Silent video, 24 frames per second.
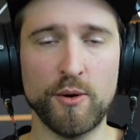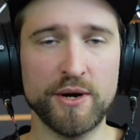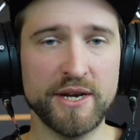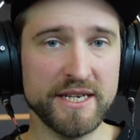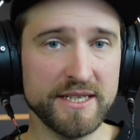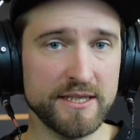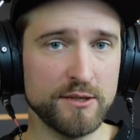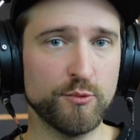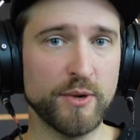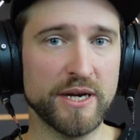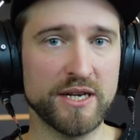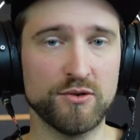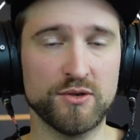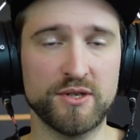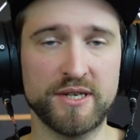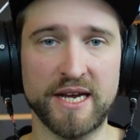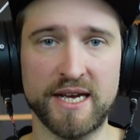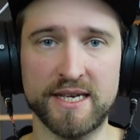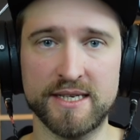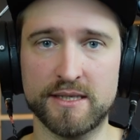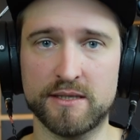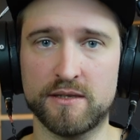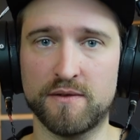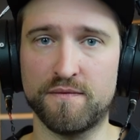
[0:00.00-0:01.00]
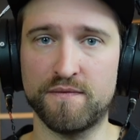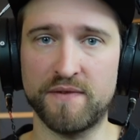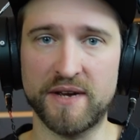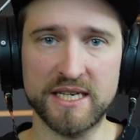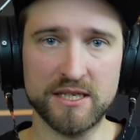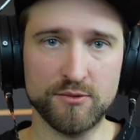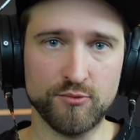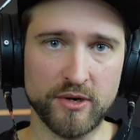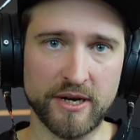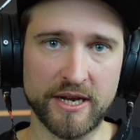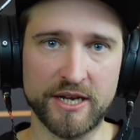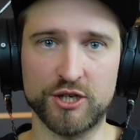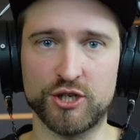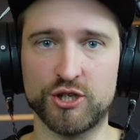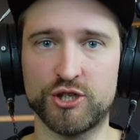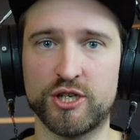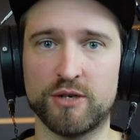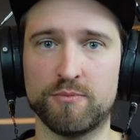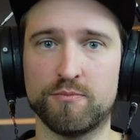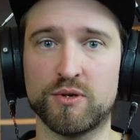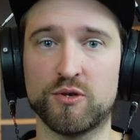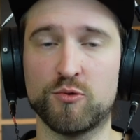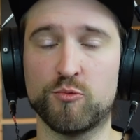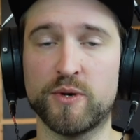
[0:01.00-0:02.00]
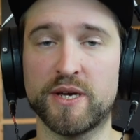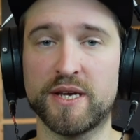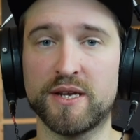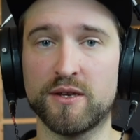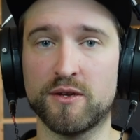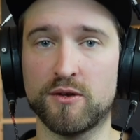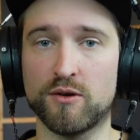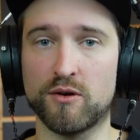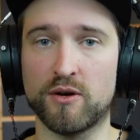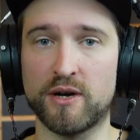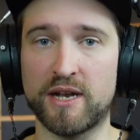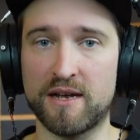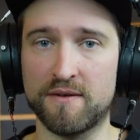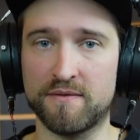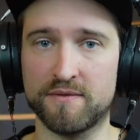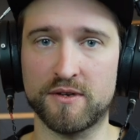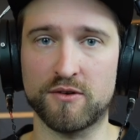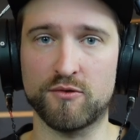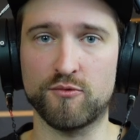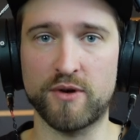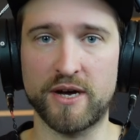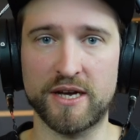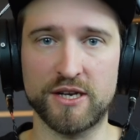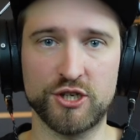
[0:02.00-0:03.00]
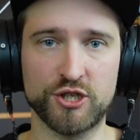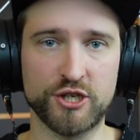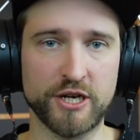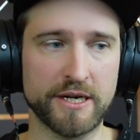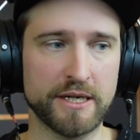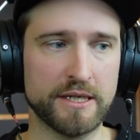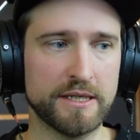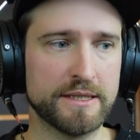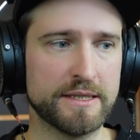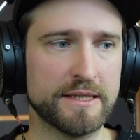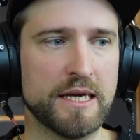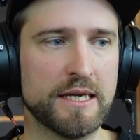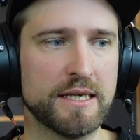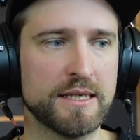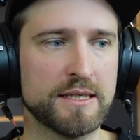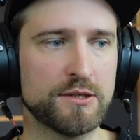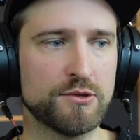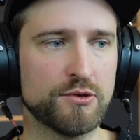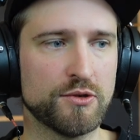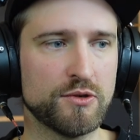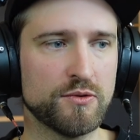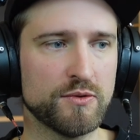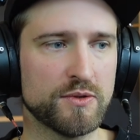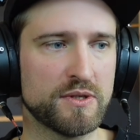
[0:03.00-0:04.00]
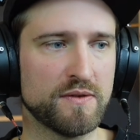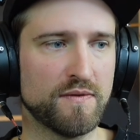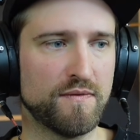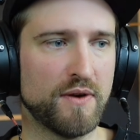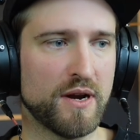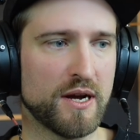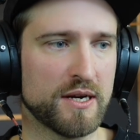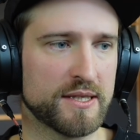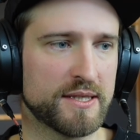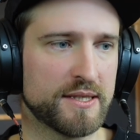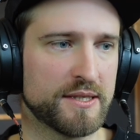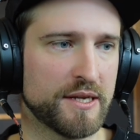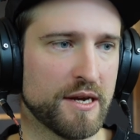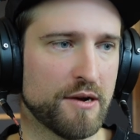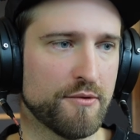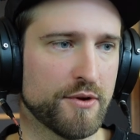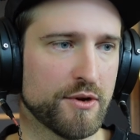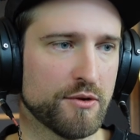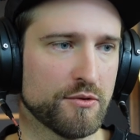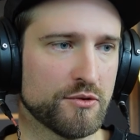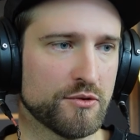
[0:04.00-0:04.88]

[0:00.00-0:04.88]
an easy way to test the phase relationship between your left and right channels is to use the Flux Stereo